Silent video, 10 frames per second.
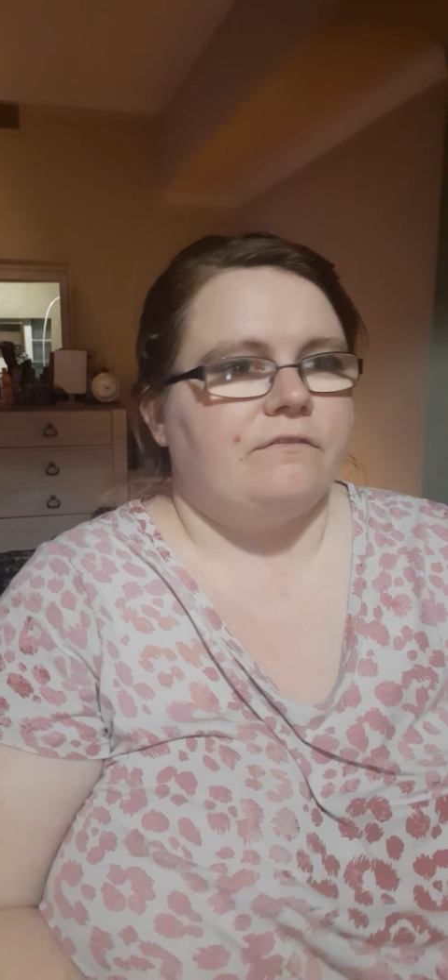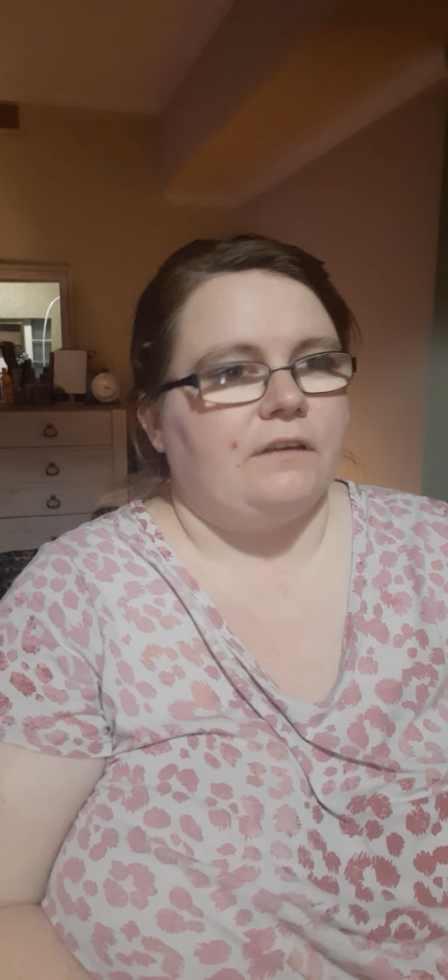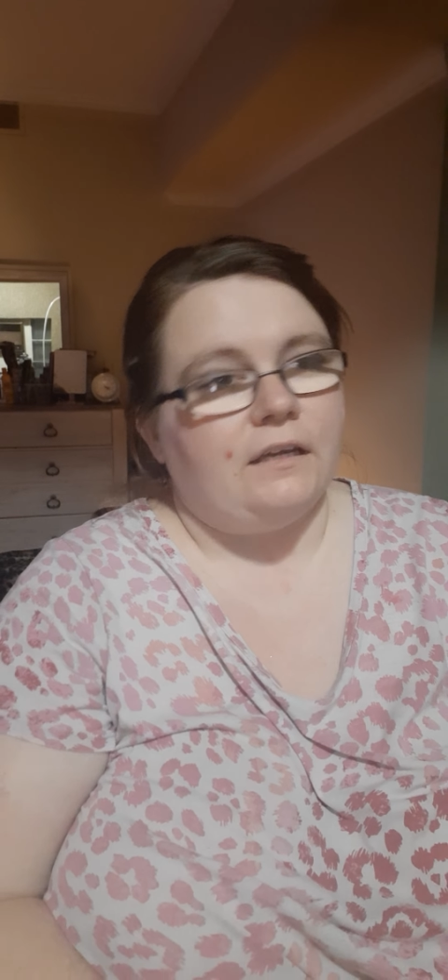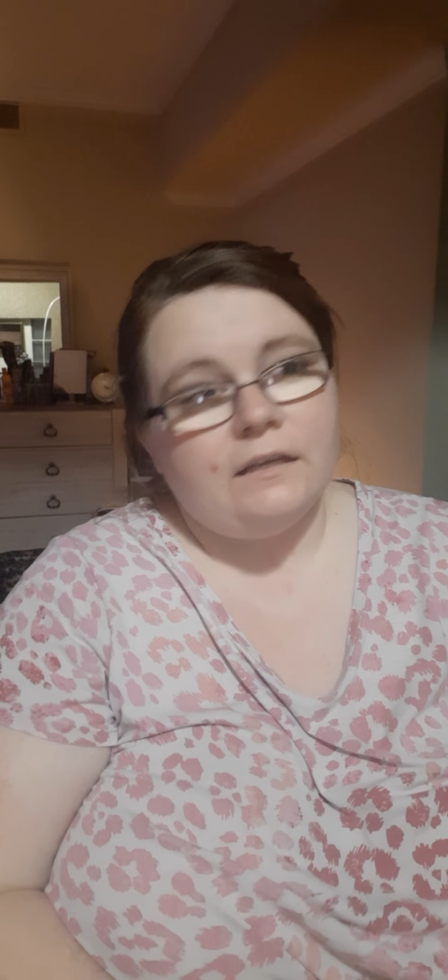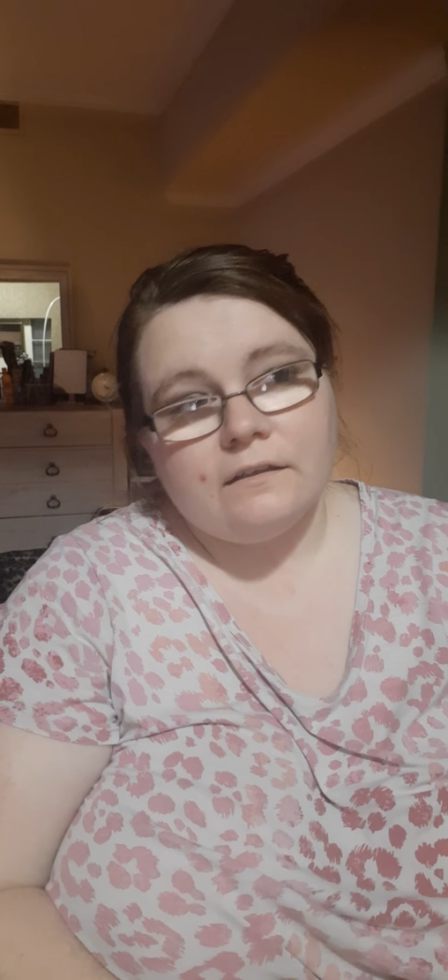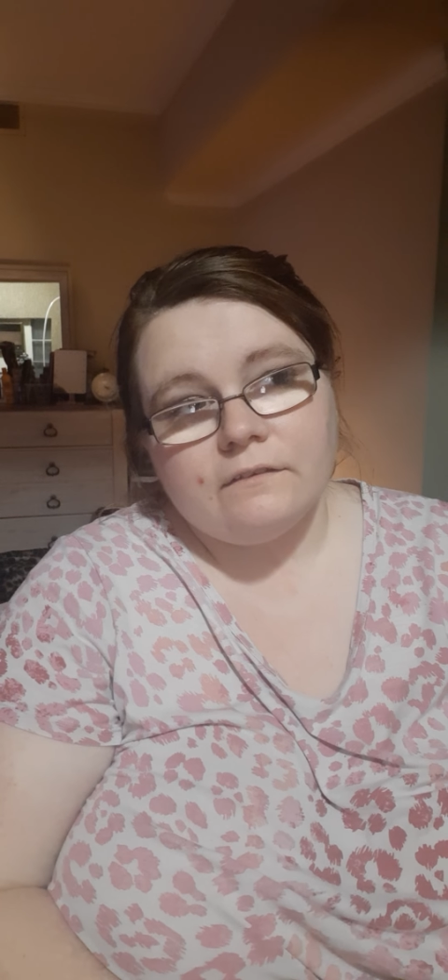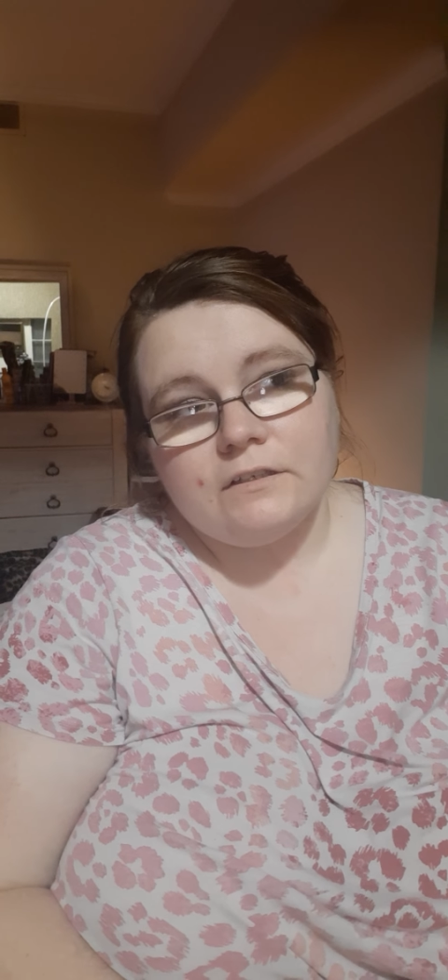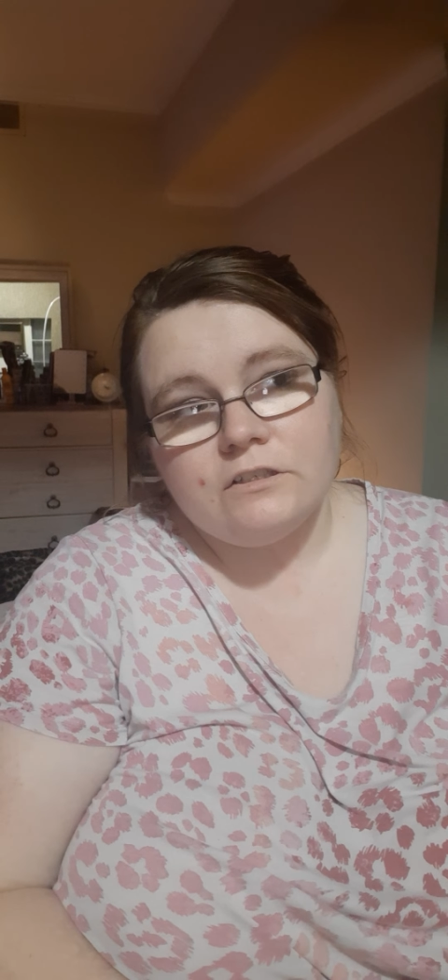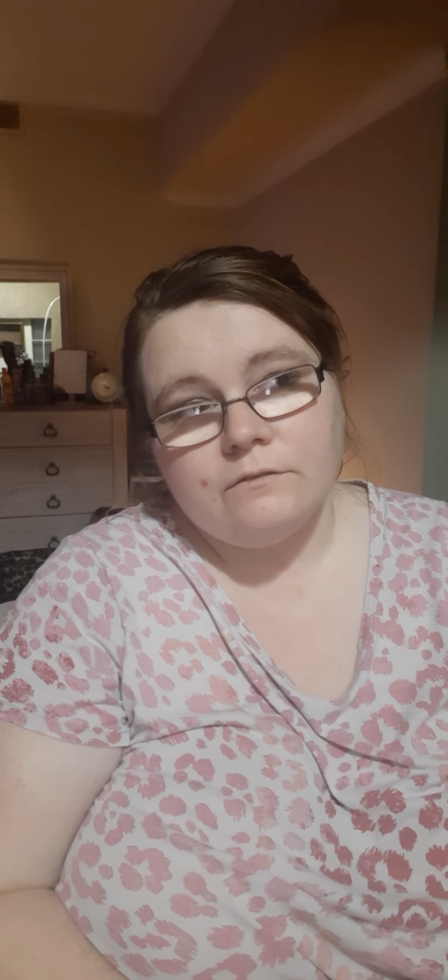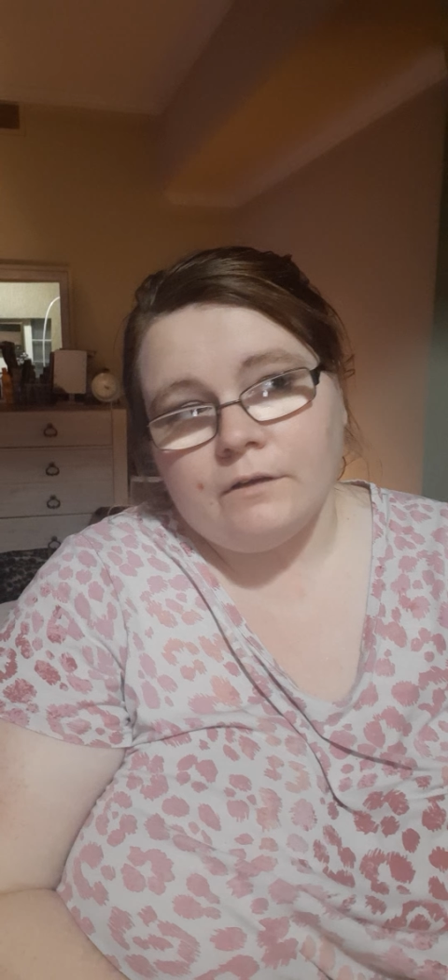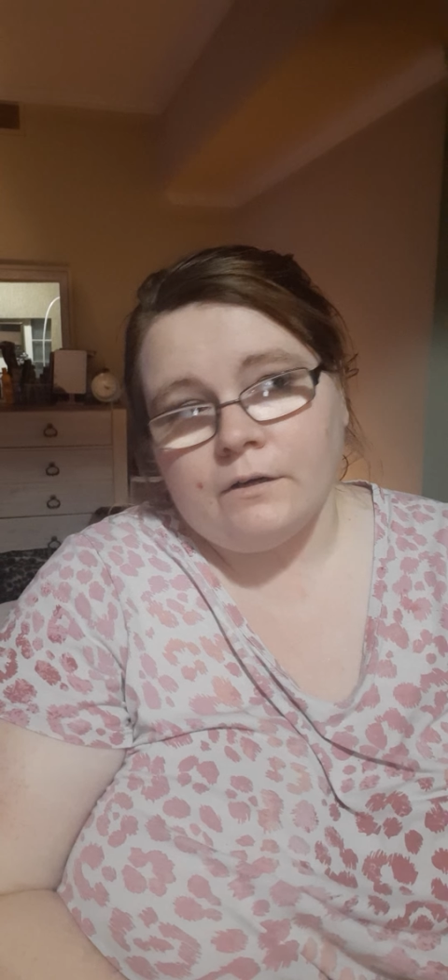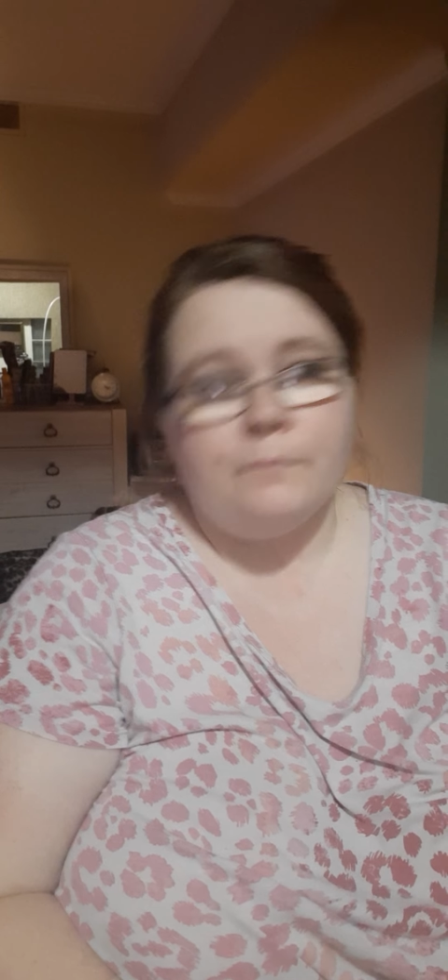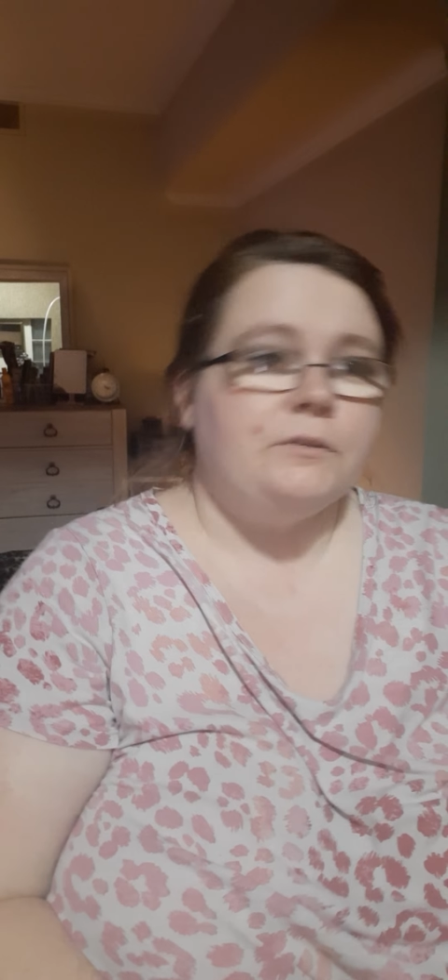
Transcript: think that you know,